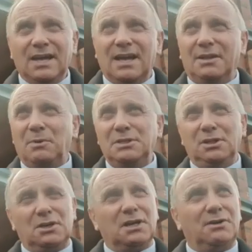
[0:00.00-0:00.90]
And when you
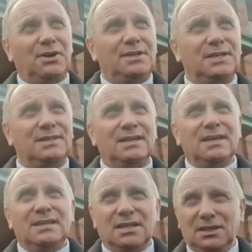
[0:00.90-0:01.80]
look around you,
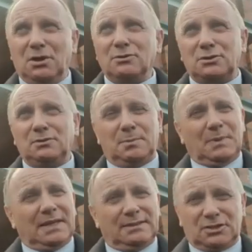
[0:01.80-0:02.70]
you'll also
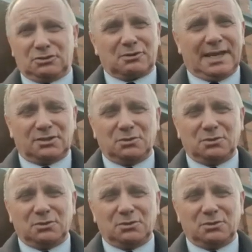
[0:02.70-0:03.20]
be in distress.